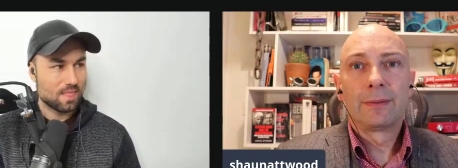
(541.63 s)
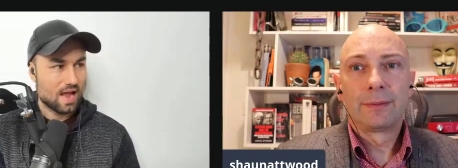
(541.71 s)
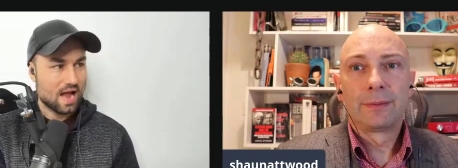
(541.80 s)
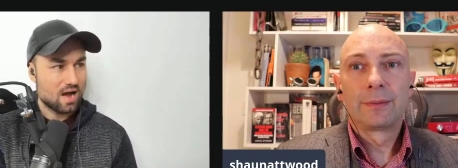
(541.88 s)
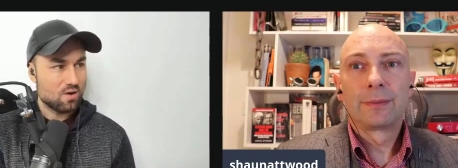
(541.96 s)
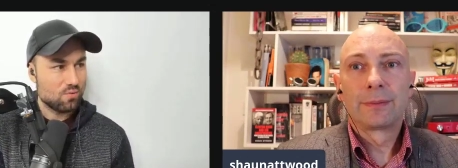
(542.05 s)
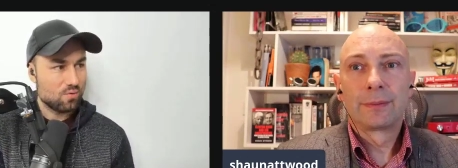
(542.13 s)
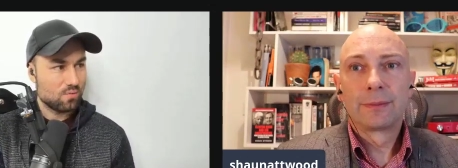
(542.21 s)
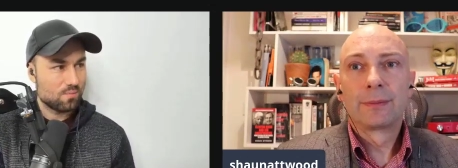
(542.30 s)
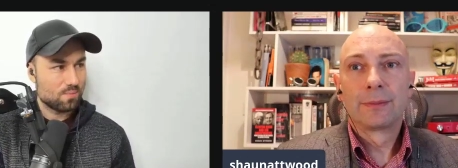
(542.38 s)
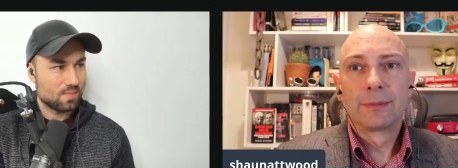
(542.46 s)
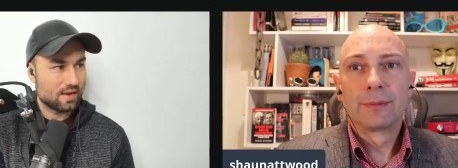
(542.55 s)
Speaker 1: How
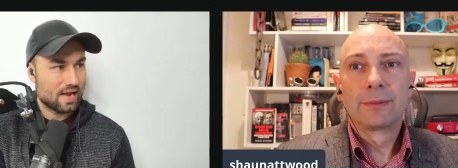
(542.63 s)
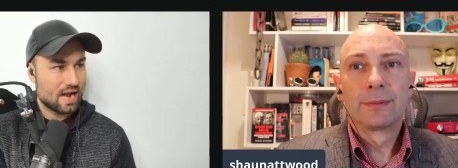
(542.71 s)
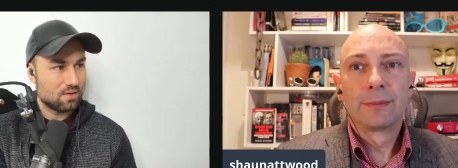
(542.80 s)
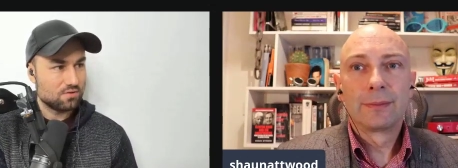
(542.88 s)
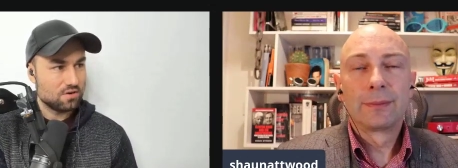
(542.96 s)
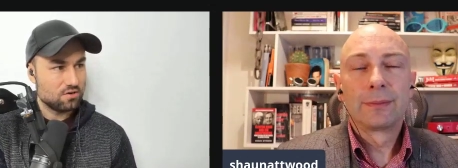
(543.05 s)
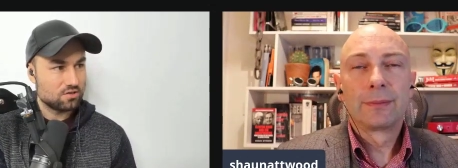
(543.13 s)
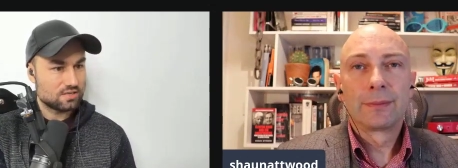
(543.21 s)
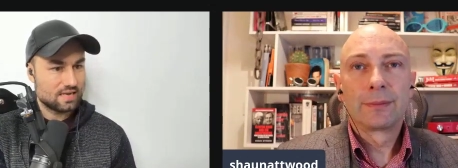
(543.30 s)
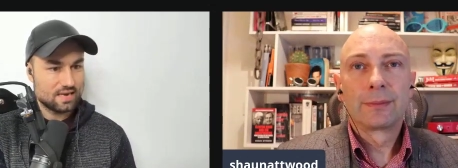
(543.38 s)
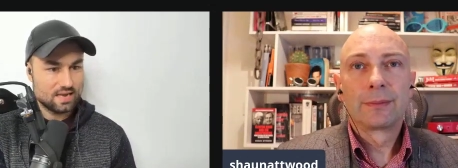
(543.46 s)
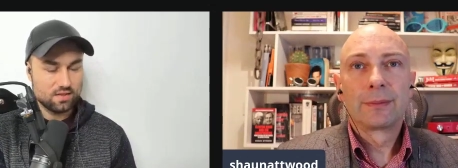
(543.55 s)
like how did you
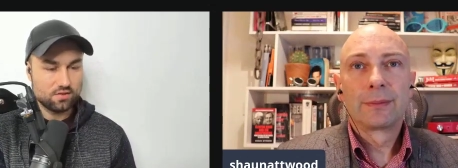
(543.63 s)
just get